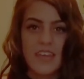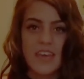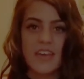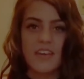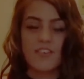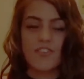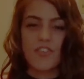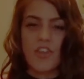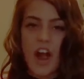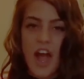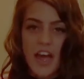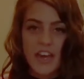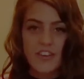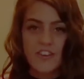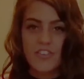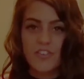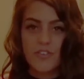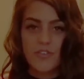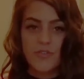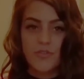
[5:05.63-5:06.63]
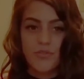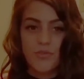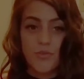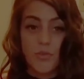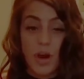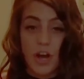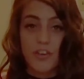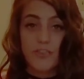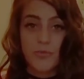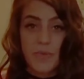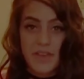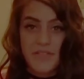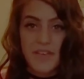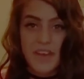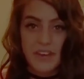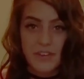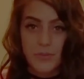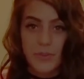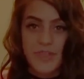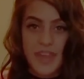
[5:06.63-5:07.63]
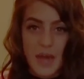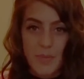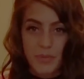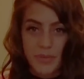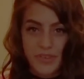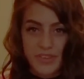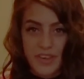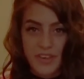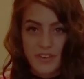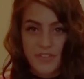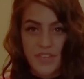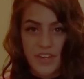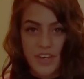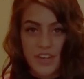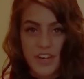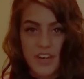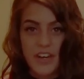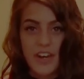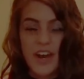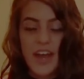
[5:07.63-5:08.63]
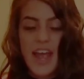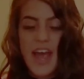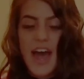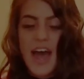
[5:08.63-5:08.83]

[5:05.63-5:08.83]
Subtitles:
and try to wash my face with apple cider vinegar.